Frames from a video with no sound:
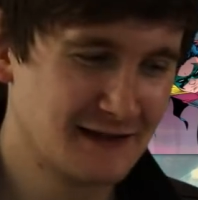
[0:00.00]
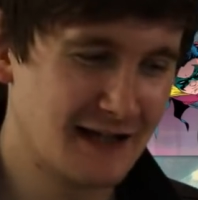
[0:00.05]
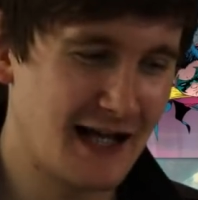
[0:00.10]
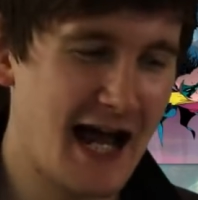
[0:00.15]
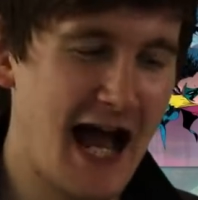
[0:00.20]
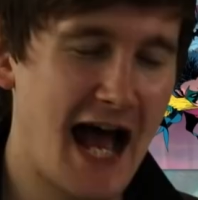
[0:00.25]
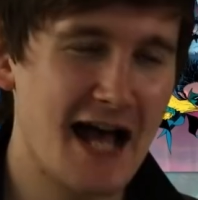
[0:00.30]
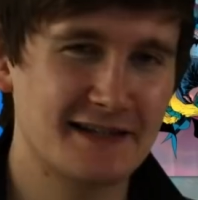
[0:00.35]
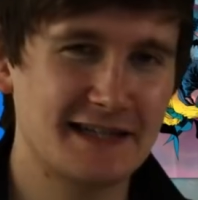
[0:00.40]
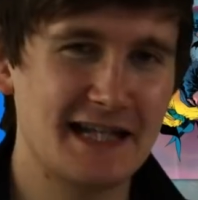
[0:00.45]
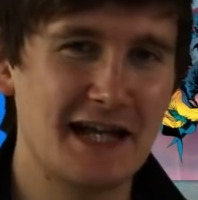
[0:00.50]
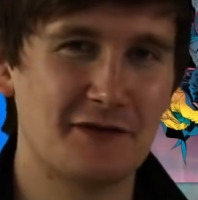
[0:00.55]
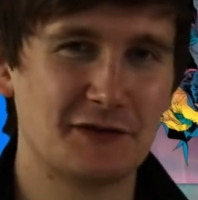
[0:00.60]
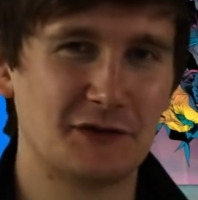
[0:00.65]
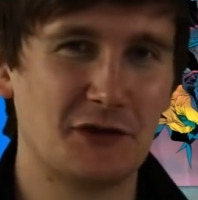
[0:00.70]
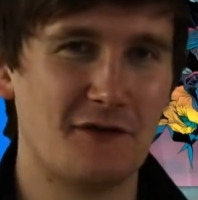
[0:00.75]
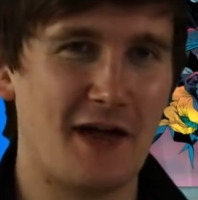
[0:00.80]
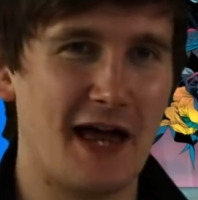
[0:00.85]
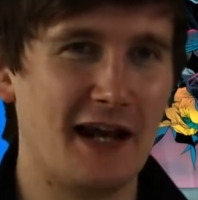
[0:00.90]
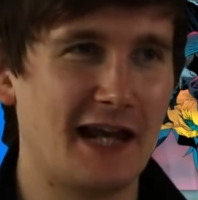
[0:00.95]
Like, has he ever
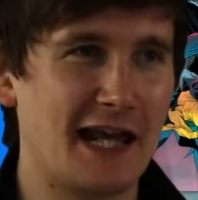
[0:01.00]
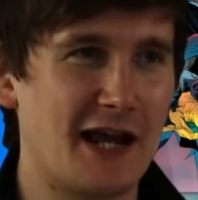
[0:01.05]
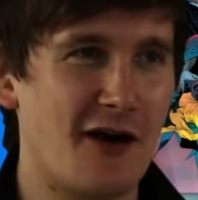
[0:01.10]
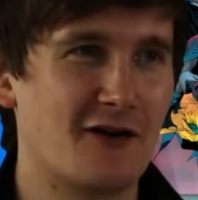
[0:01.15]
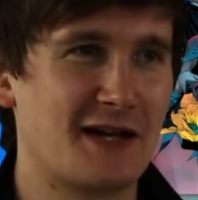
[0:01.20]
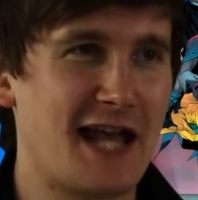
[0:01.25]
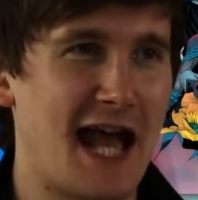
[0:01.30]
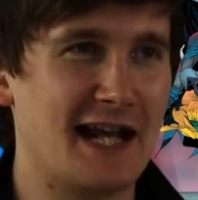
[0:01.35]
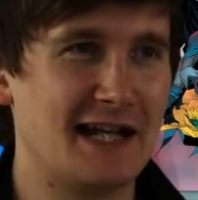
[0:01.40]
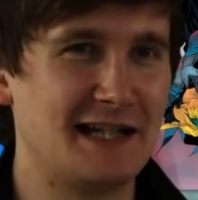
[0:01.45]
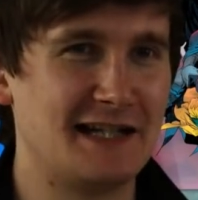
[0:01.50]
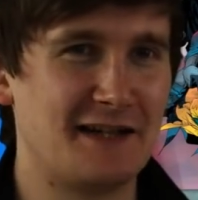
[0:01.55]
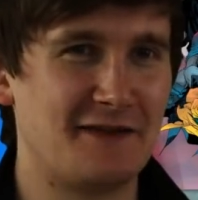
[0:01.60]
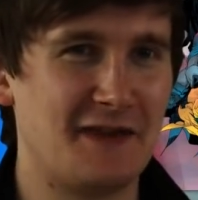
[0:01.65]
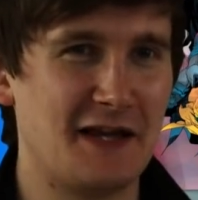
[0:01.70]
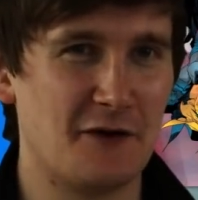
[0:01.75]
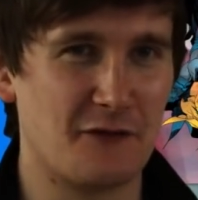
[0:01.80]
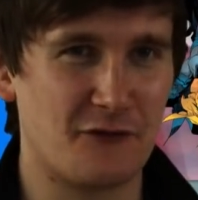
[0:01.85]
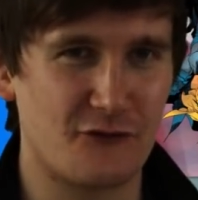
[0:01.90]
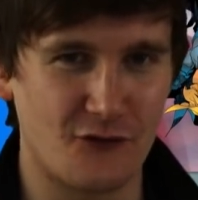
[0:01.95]
done that Leon Kennedy
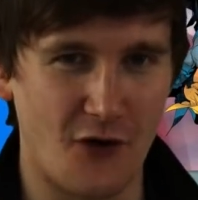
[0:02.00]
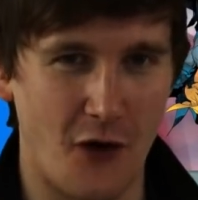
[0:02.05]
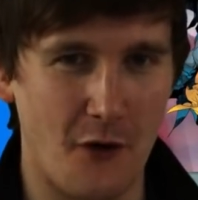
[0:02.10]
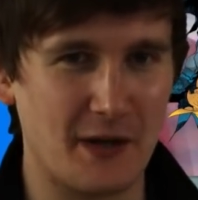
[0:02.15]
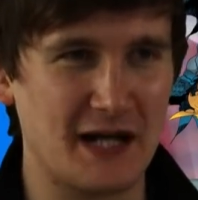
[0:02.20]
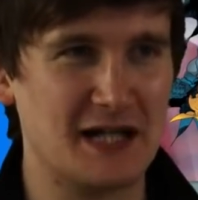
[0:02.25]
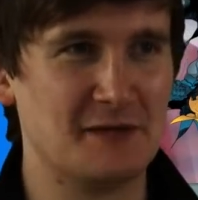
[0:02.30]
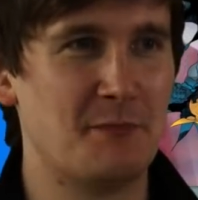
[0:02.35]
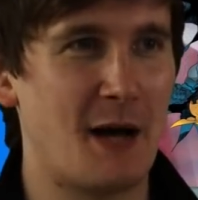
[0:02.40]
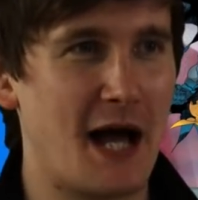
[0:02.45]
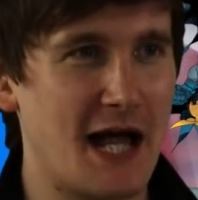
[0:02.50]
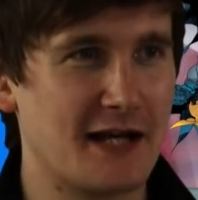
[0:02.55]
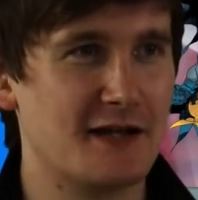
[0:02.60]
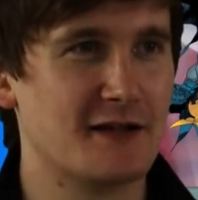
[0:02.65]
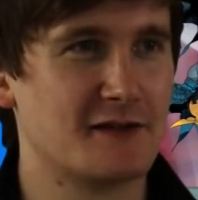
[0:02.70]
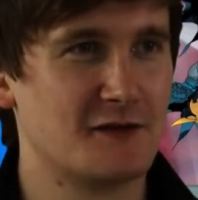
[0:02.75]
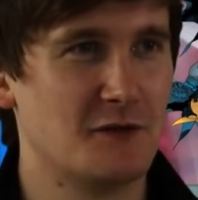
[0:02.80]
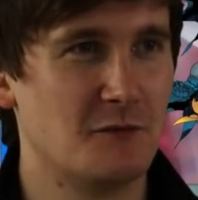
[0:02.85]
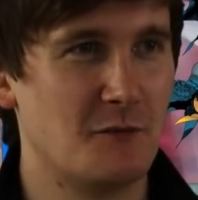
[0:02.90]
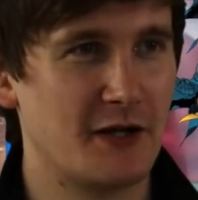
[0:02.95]
thing of throwing his bike
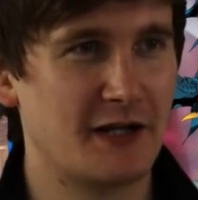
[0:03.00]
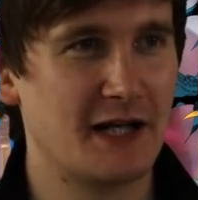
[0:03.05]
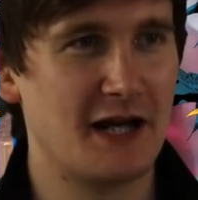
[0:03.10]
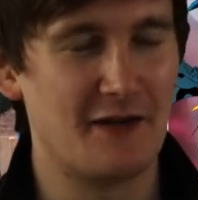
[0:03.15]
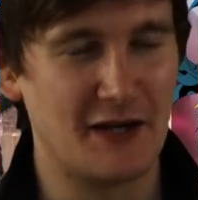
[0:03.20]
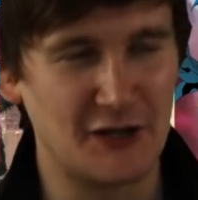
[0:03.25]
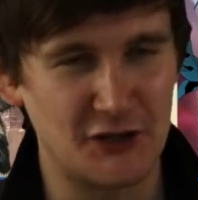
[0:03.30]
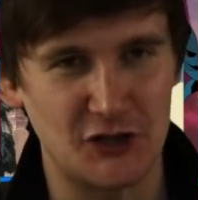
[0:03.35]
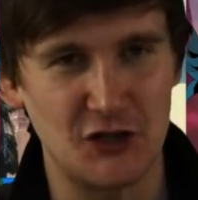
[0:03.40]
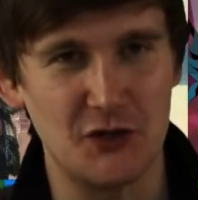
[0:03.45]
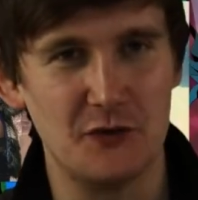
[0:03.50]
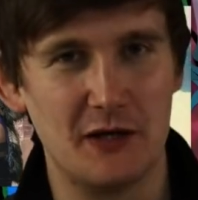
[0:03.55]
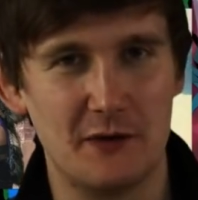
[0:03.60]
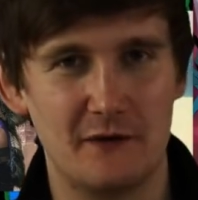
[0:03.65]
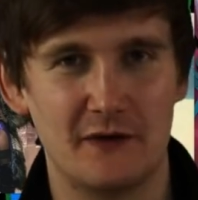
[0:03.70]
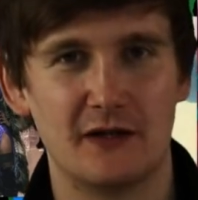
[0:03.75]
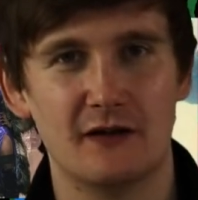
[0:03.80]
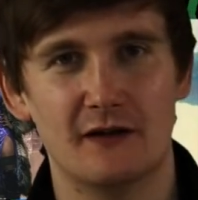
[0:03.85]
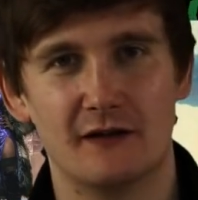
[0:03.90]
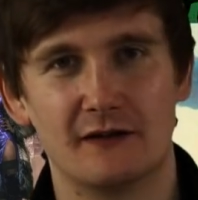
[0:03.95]
at somebody and then shooting it
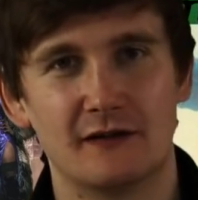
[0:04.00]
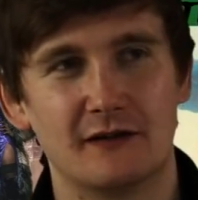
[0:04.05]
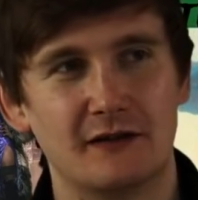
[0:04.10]
with a gun?